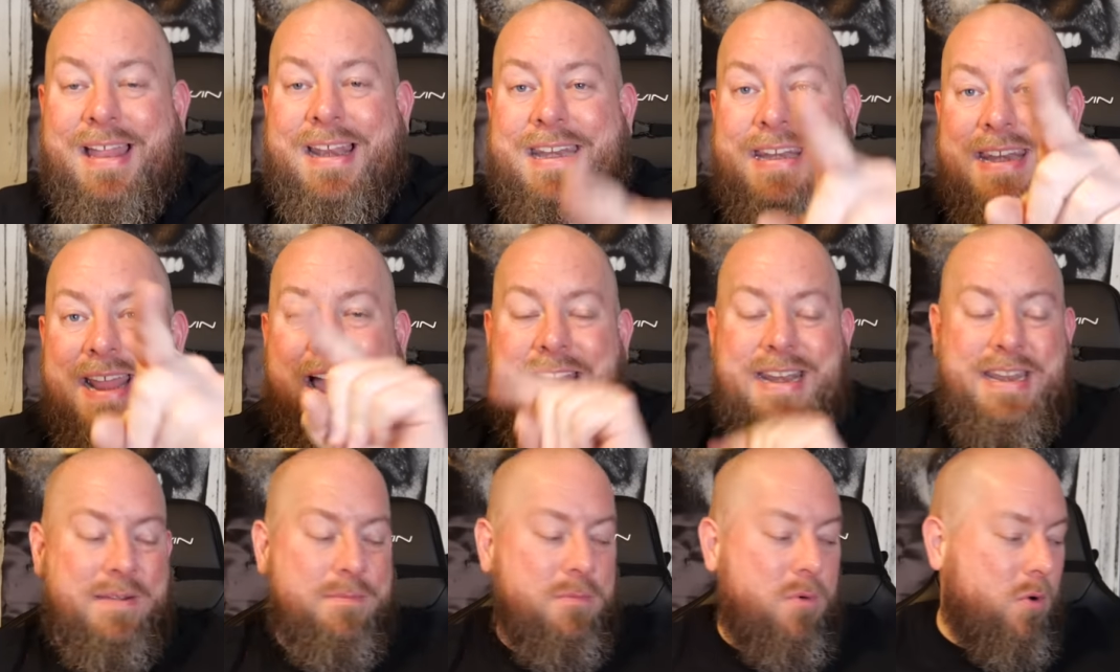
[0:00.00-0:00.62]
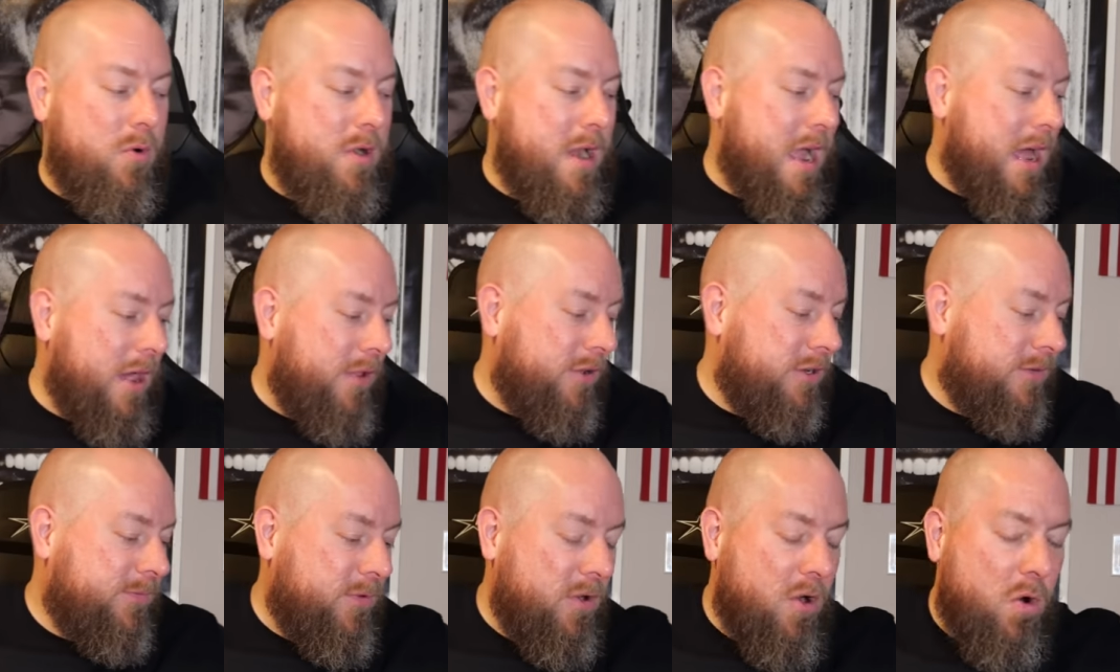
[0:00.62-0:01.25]
90 more
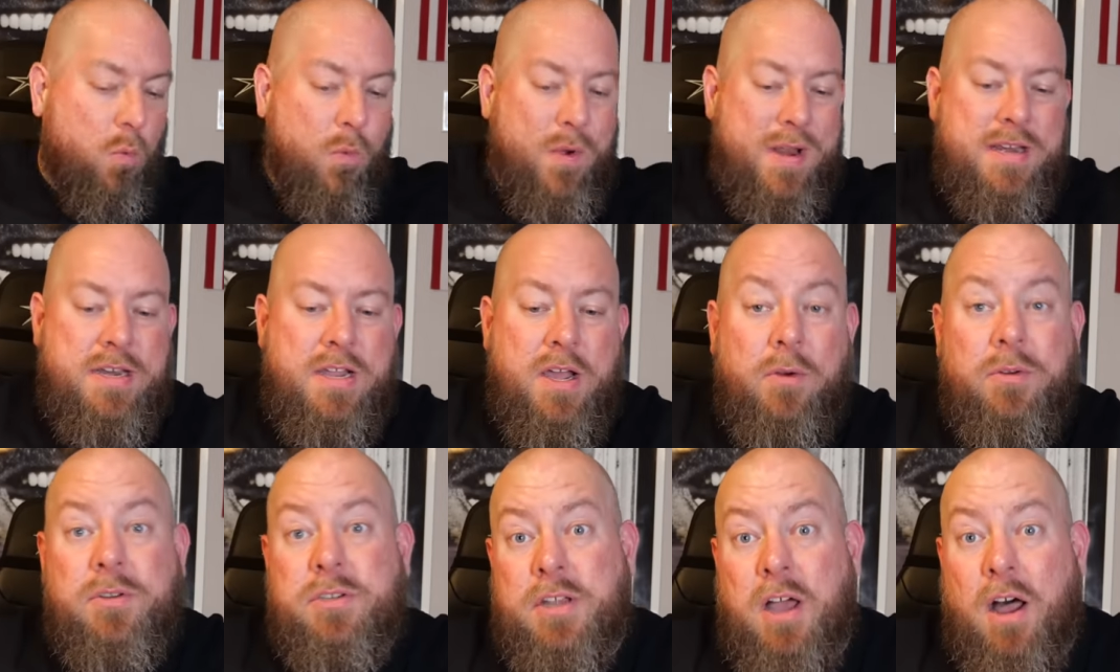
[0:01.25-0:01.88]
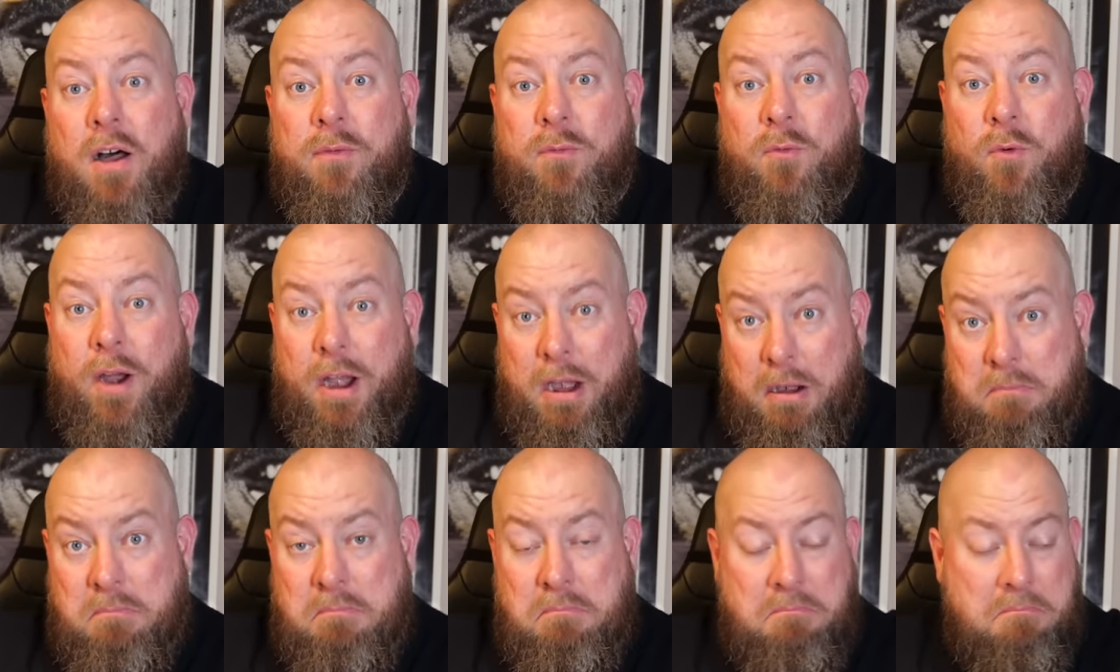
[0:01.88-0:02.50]
dollars for a window
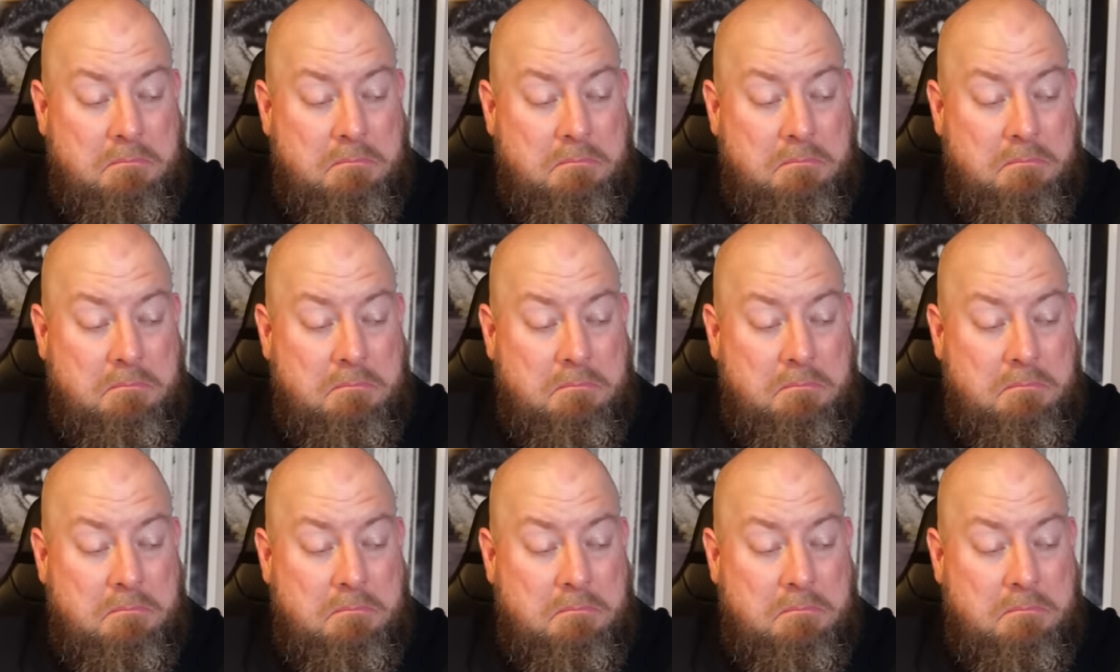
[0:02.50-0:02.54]
software.